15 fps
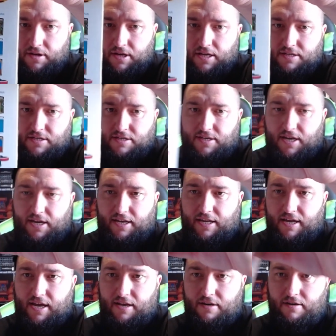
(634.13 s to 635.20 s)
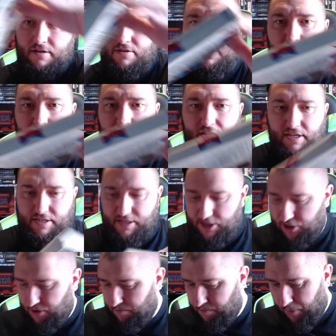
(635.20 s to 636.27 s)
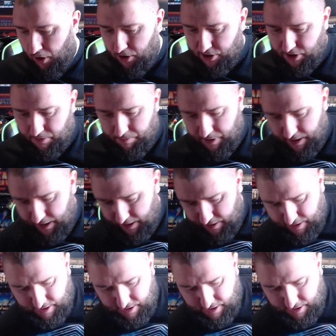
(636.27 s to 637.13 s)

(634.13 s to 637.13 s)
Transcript: as I say again, lovely condition, box complete.